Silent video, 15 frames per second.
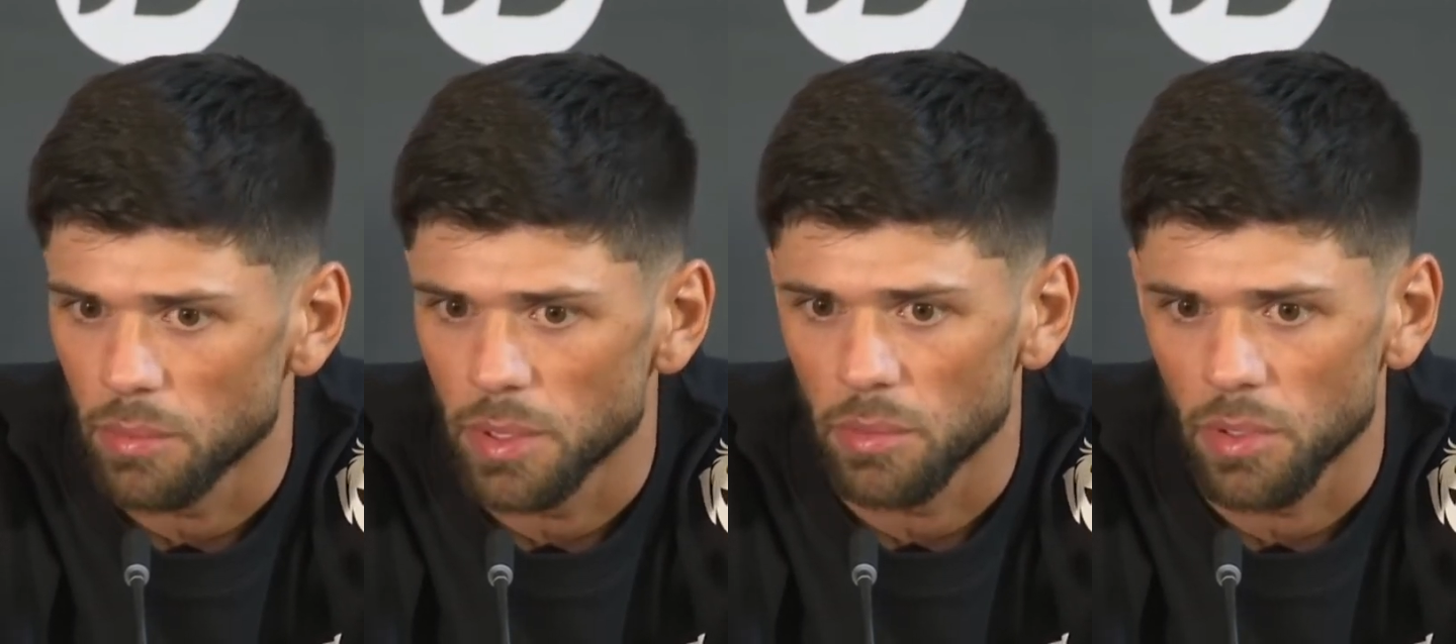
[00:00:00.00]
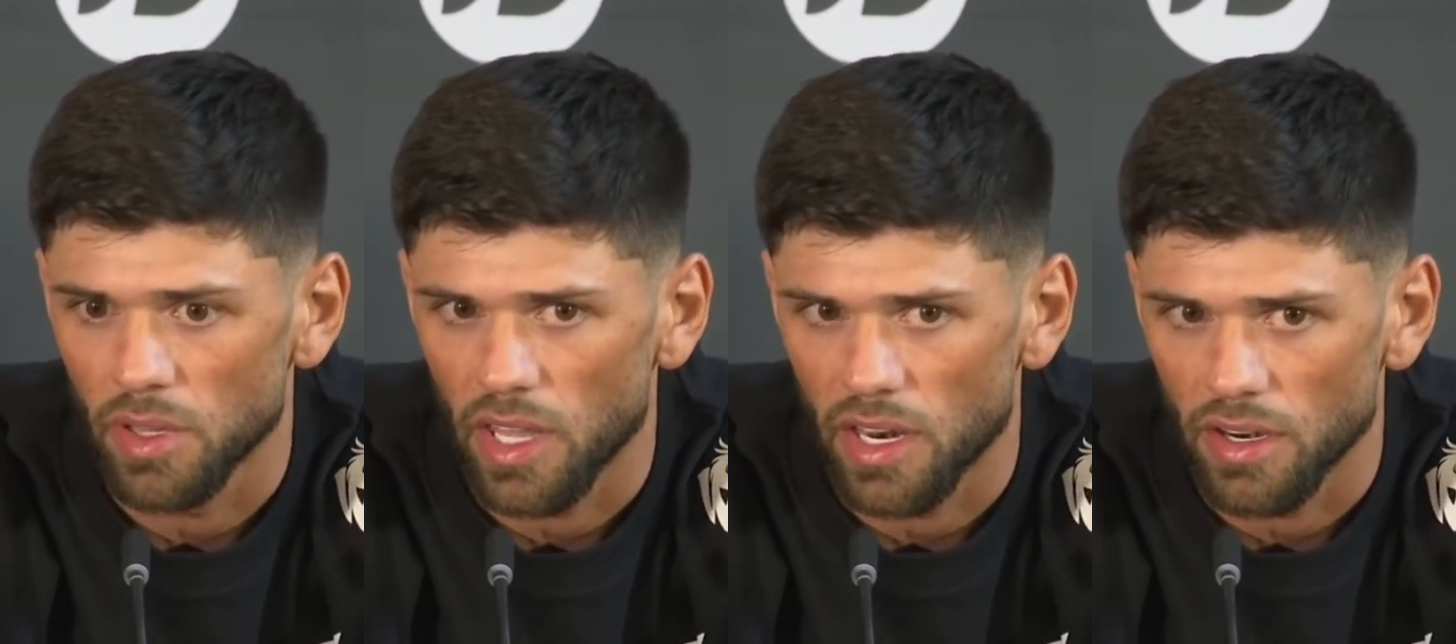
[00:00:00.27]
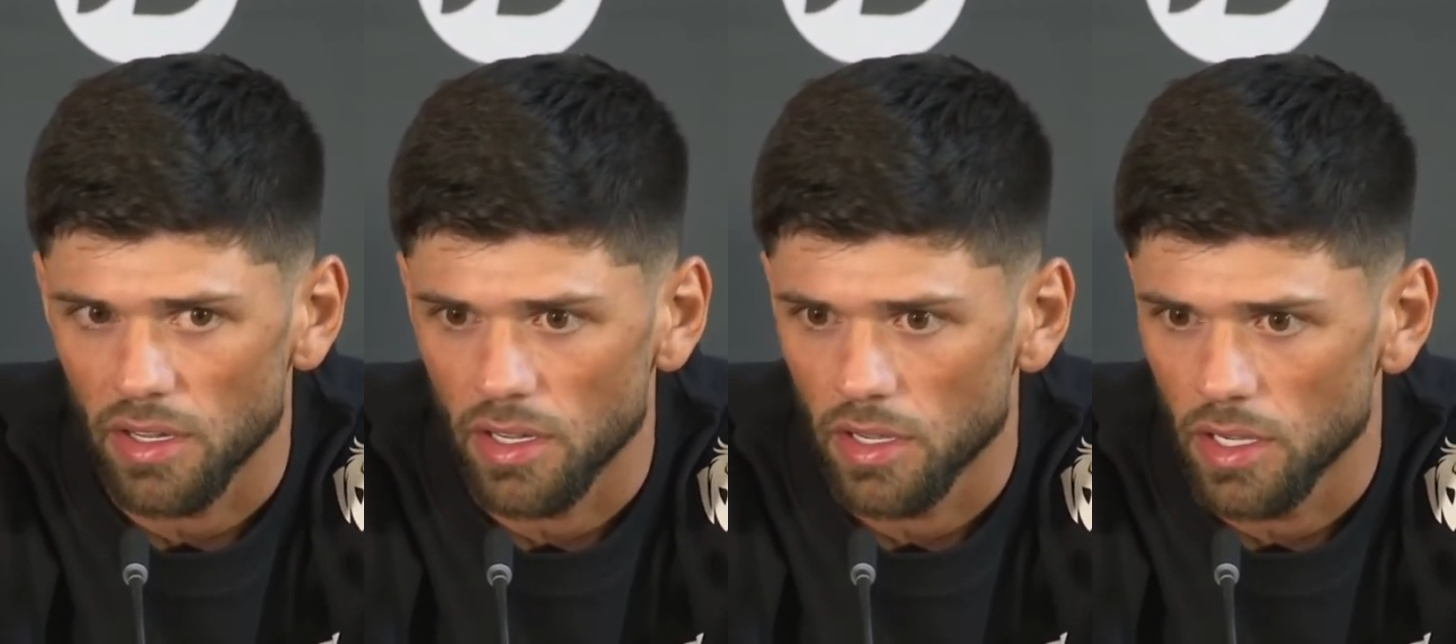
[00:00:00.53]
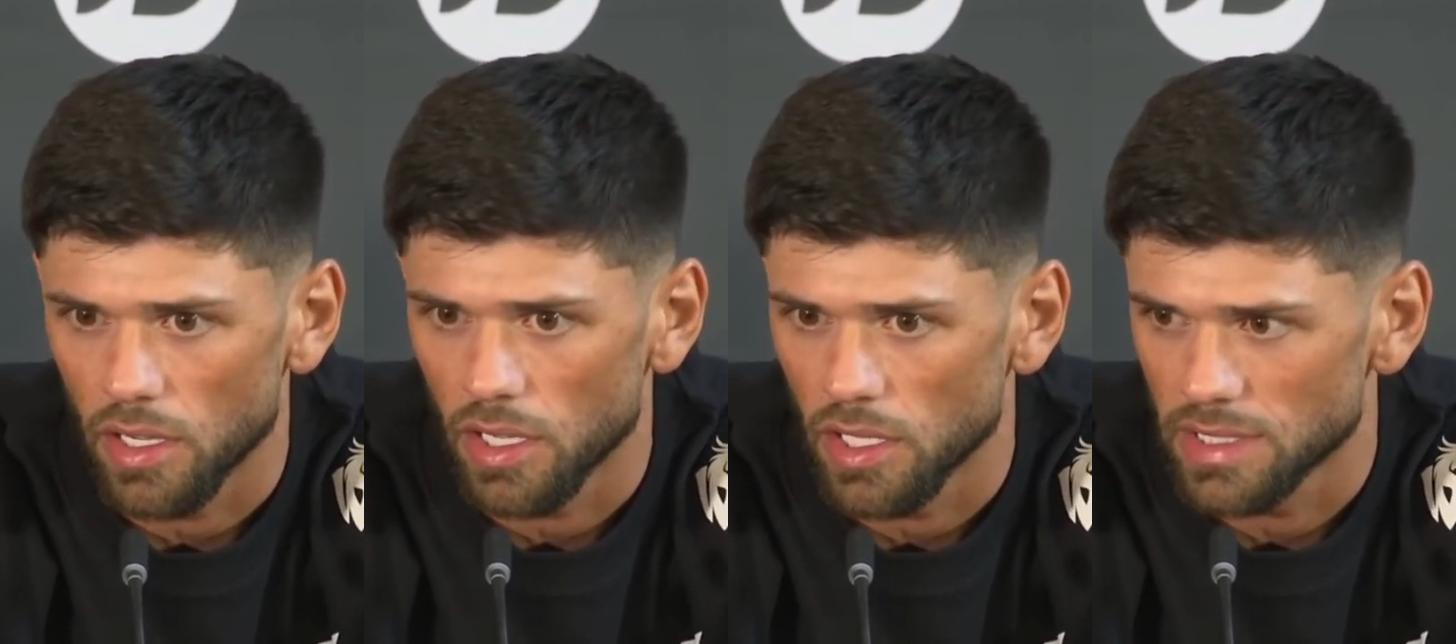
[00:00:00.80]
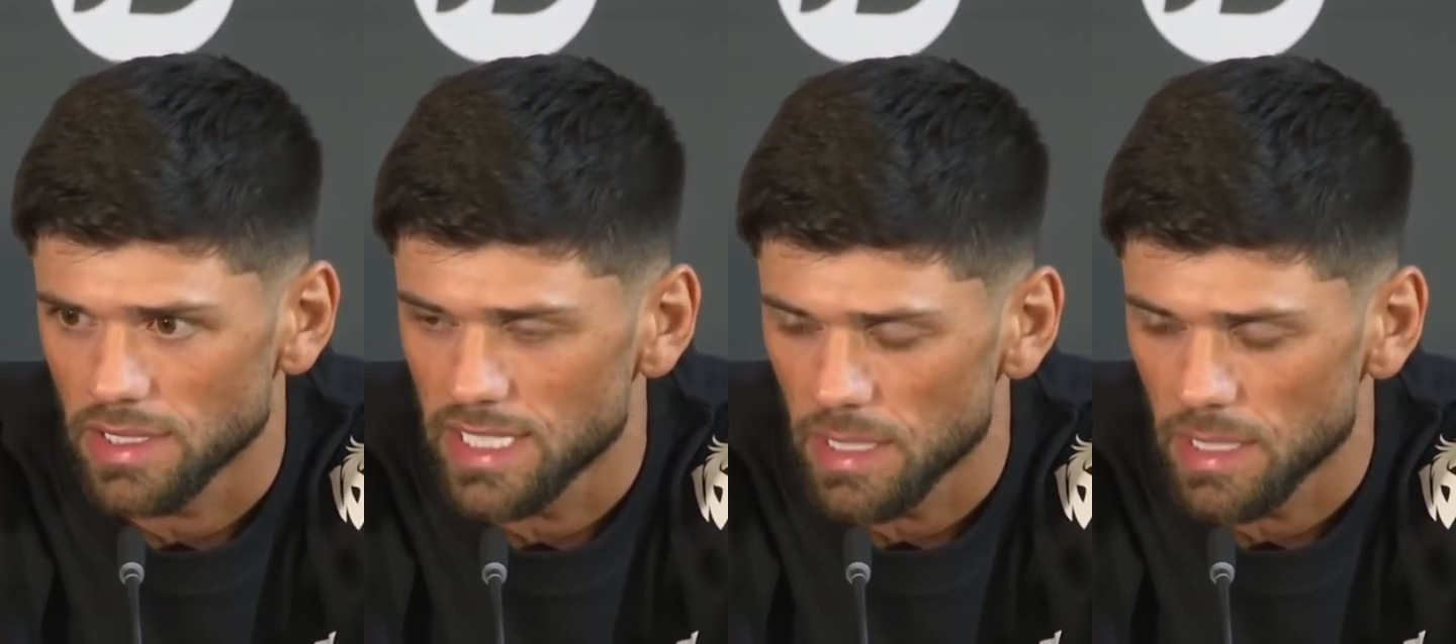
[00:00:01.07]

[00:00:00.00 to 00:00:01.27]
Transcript: of people that are